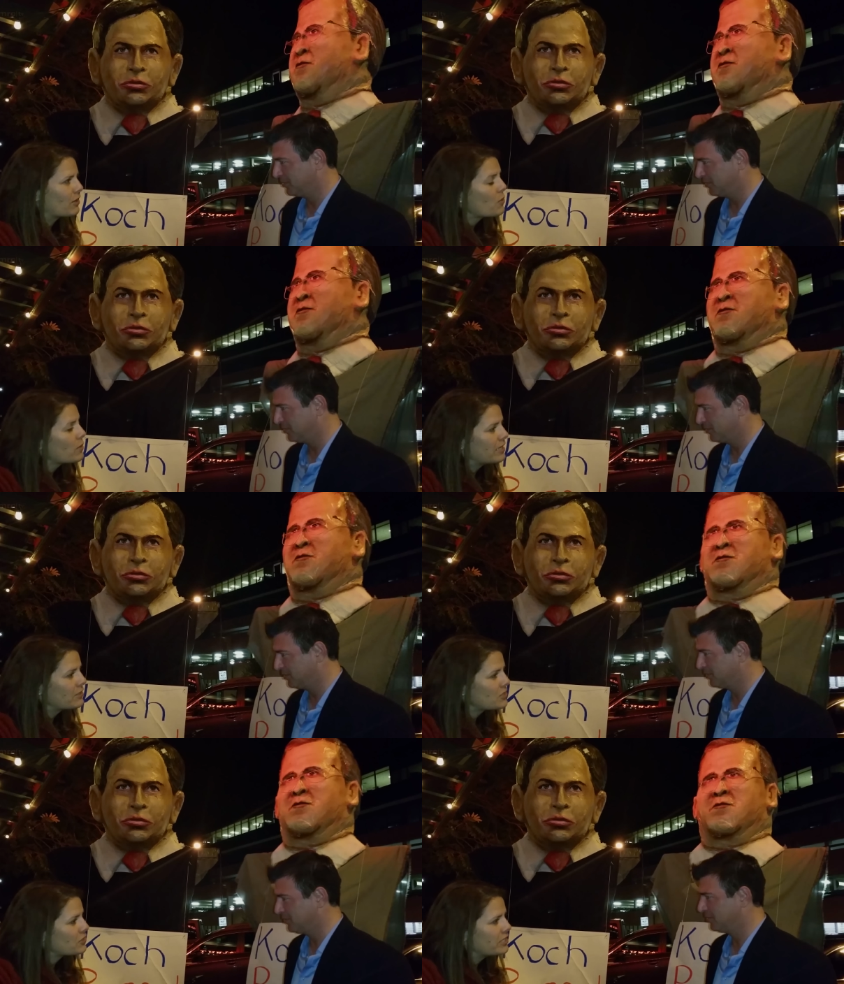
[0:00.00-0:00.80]
Speaker 1: the Koch
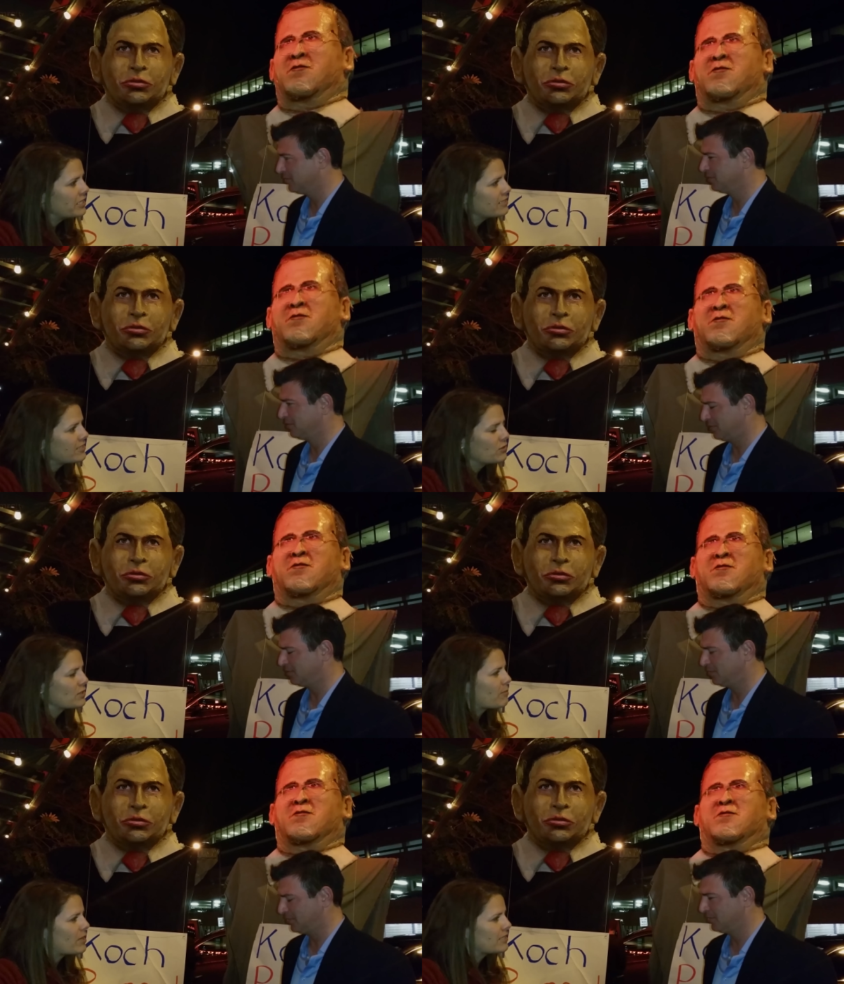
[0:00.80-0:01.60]
Industries do
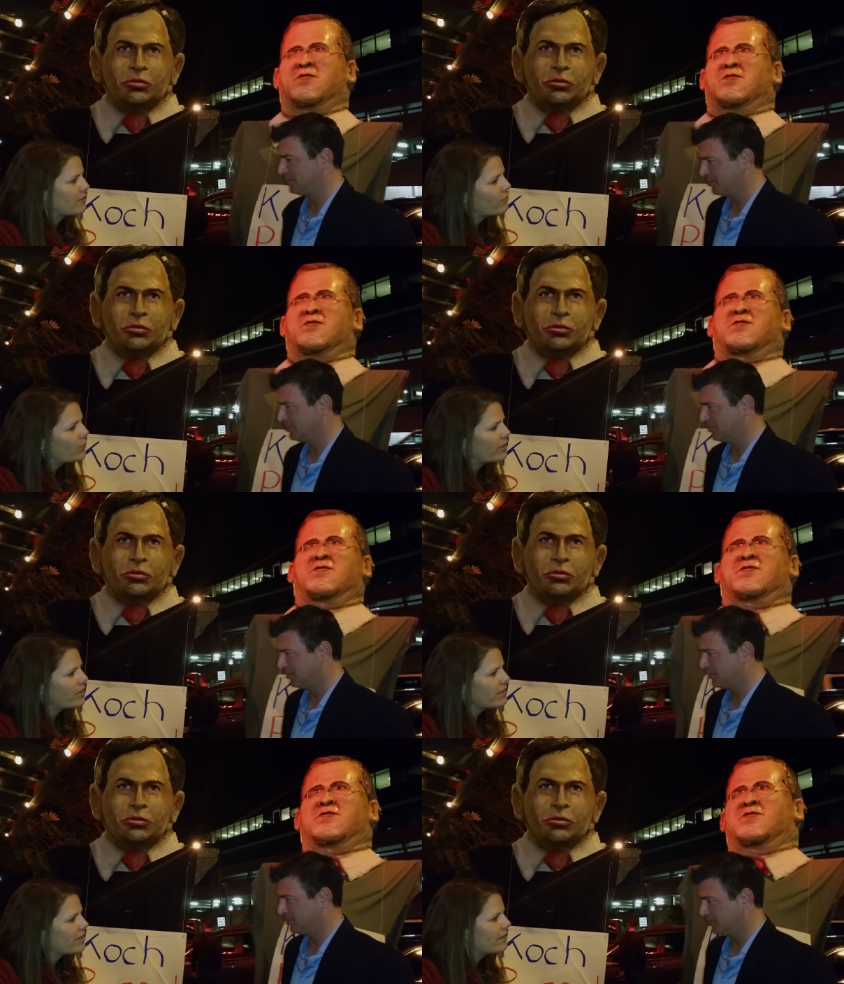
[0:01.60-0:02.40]
some things in
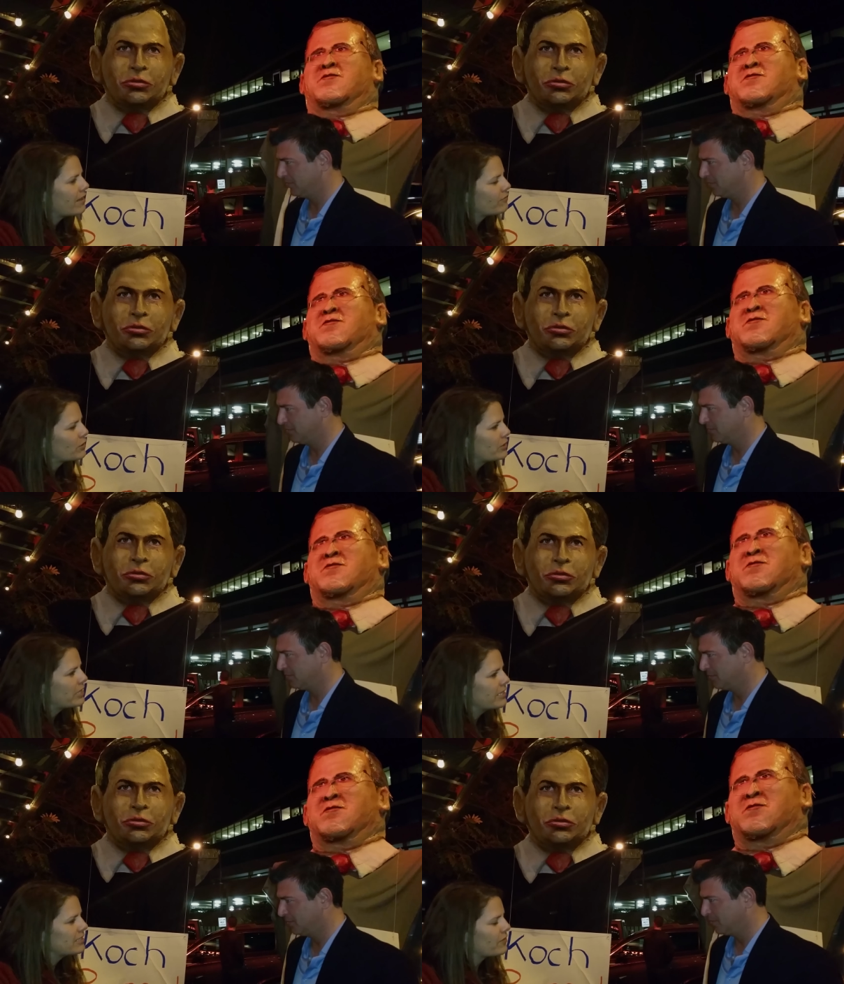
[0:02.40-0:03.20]
Florida that
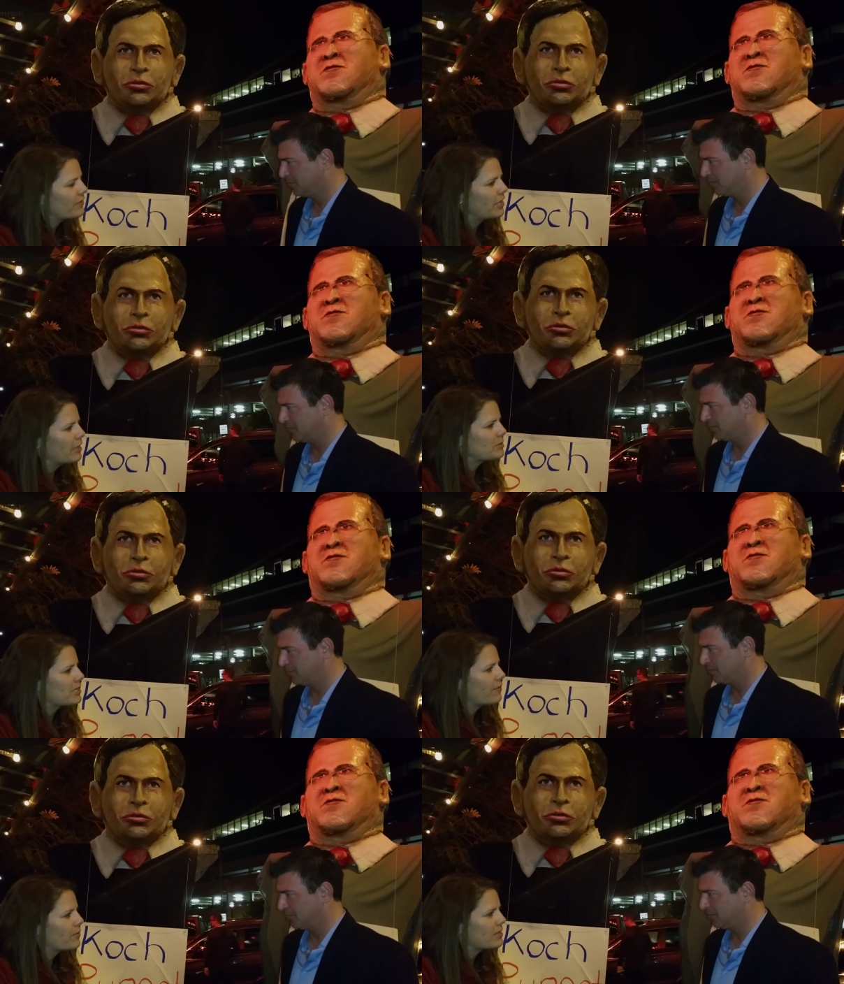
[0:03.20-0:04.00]
Floridians are very
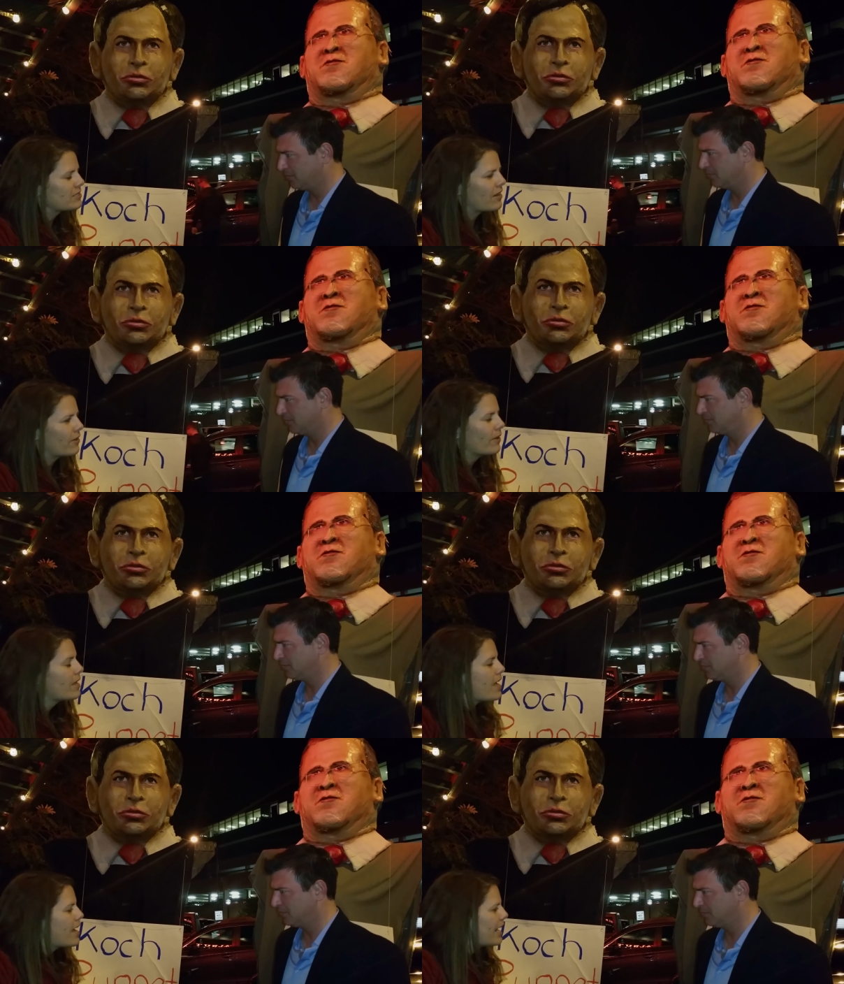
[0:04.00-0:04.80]
upset with. So
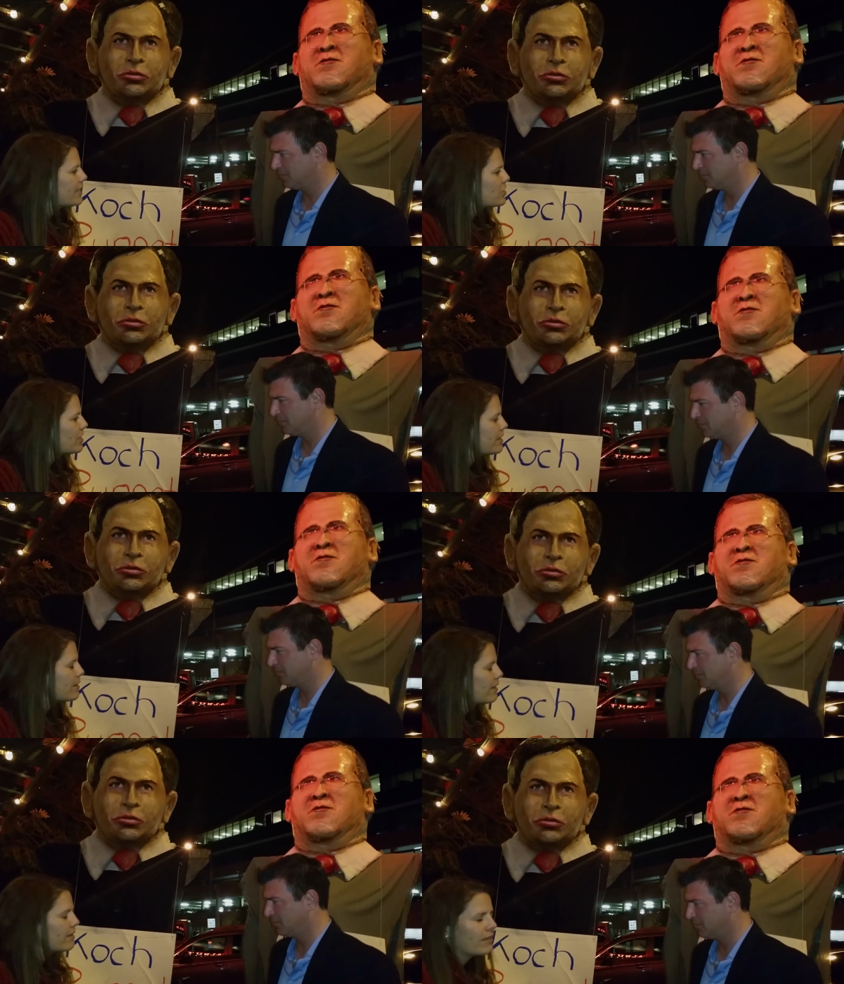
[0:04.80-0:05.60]
I actually
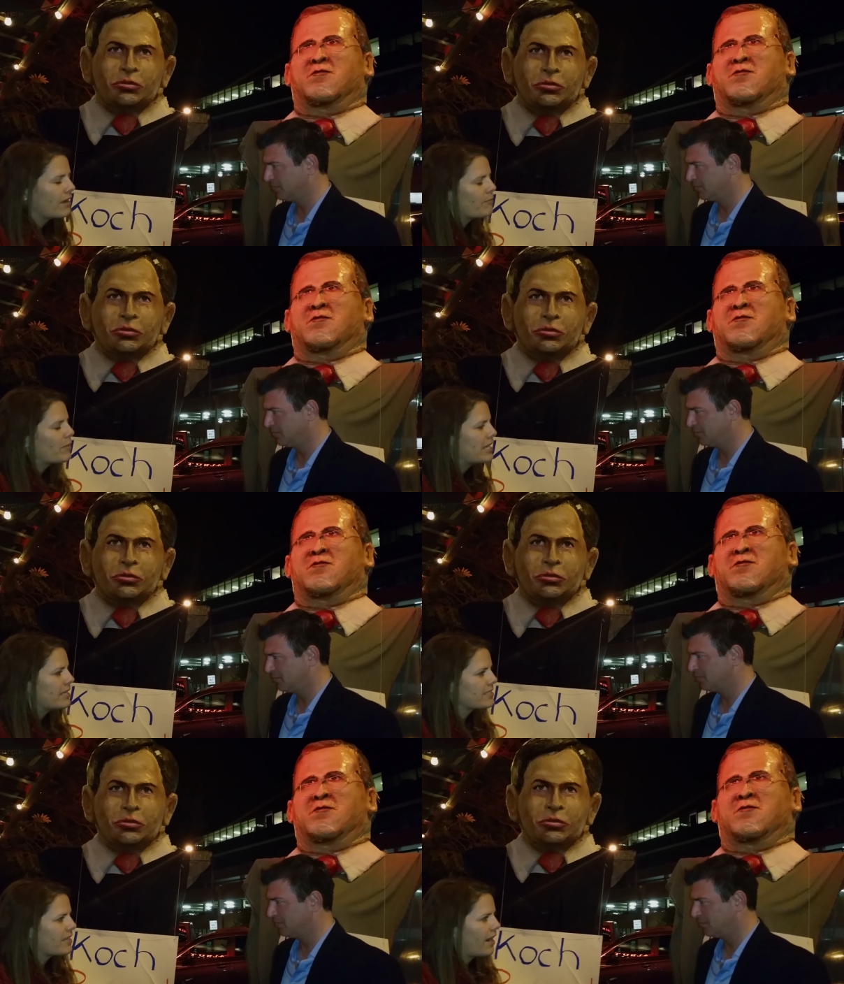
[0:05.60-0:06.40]
think that
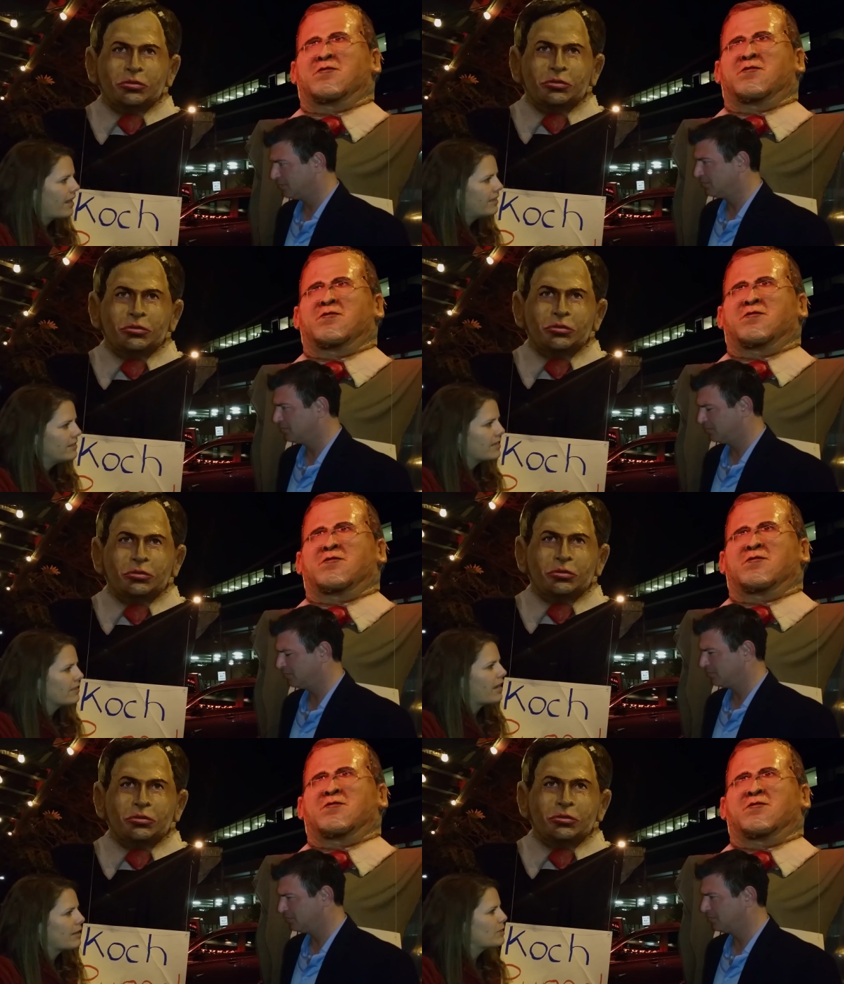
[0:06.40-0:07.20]
money aside,
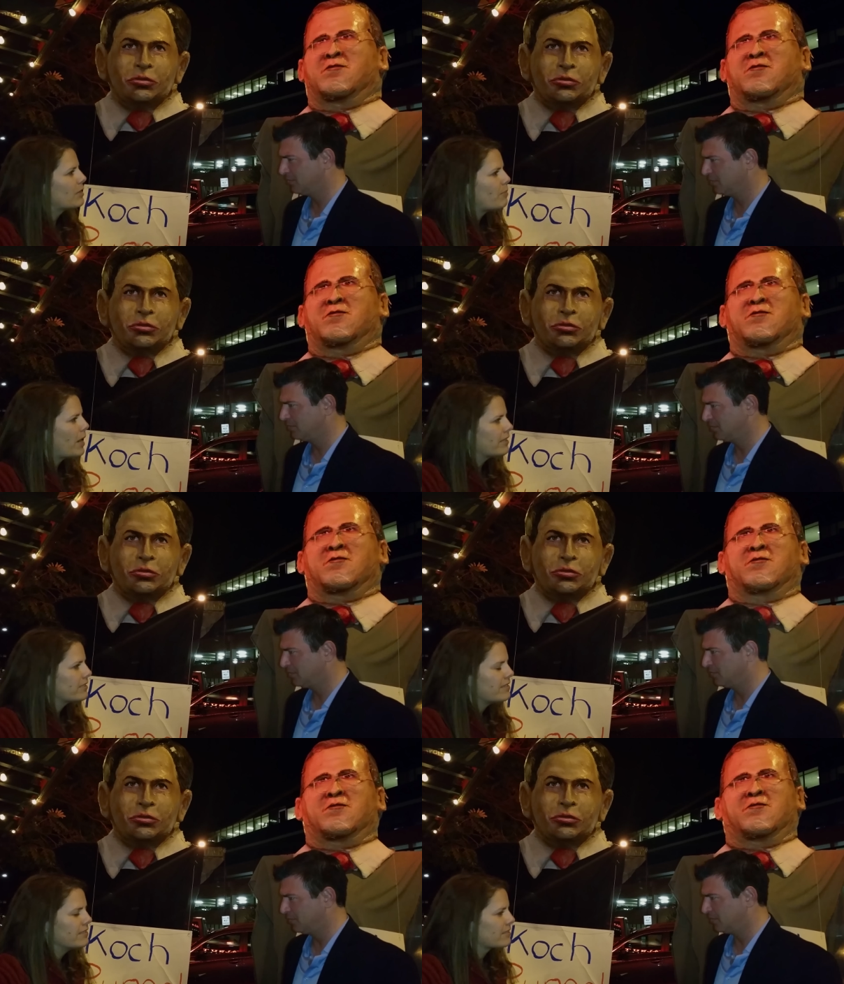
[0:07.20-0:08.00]
the alignment of
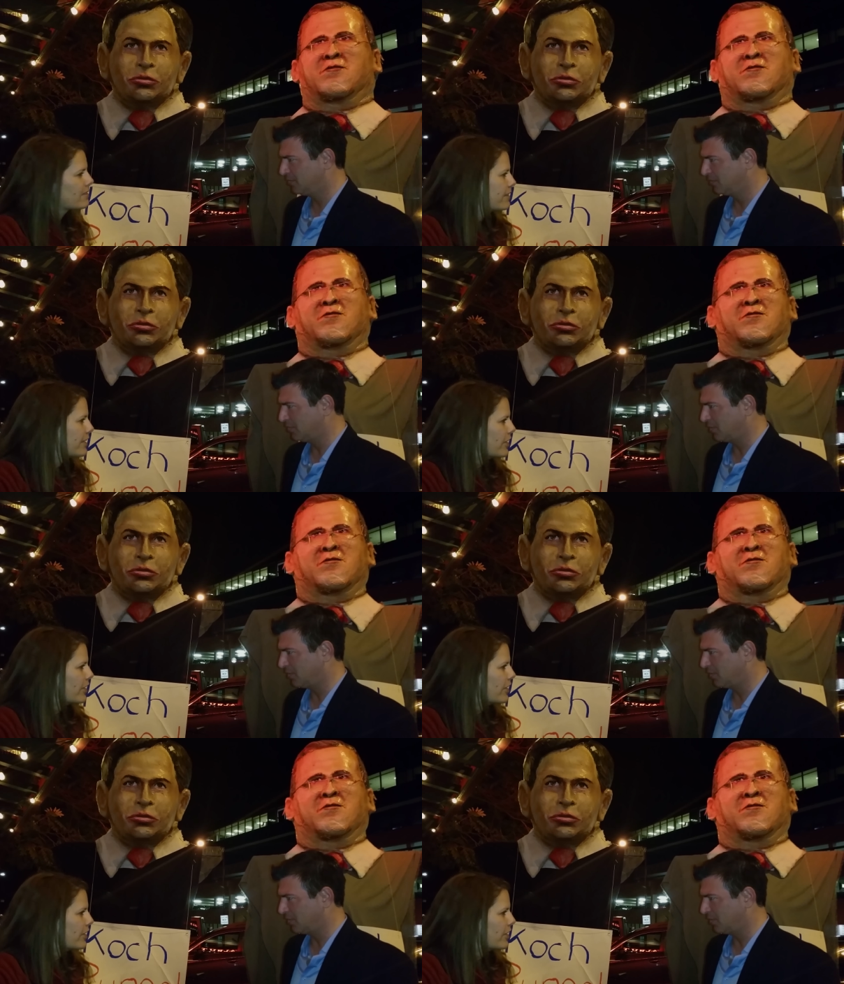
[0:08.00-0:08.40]
policies is